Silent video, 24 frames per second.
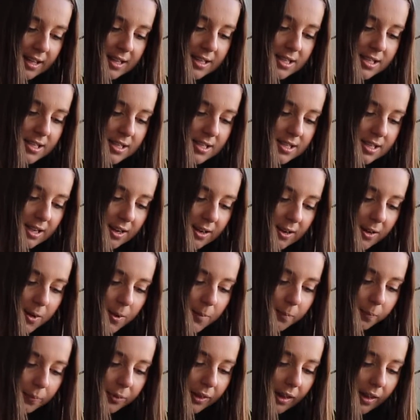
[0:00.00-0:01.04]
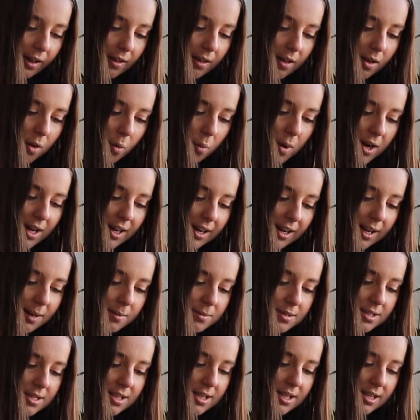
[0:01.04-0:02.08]
So when it
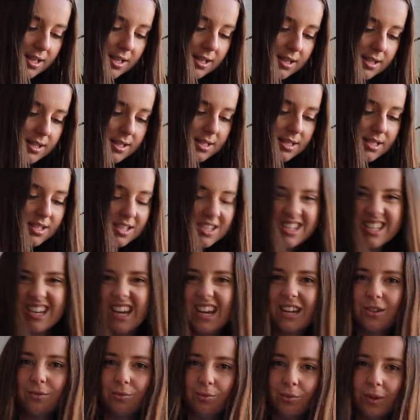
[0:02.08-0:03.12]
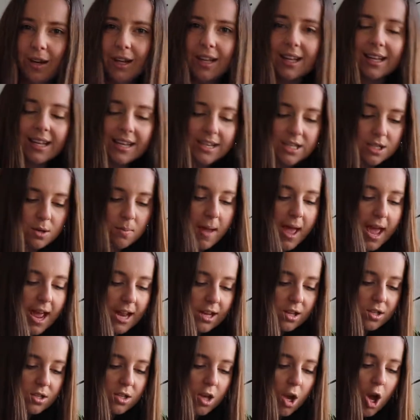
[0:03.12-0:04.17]
comes to the consistency, it really
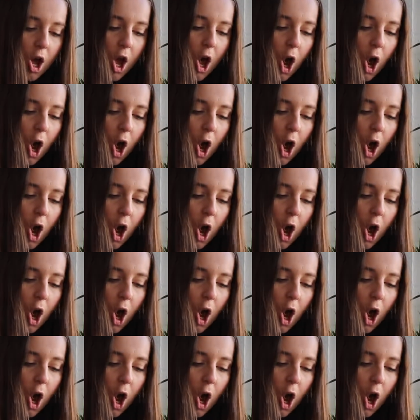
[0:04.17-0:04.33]
depends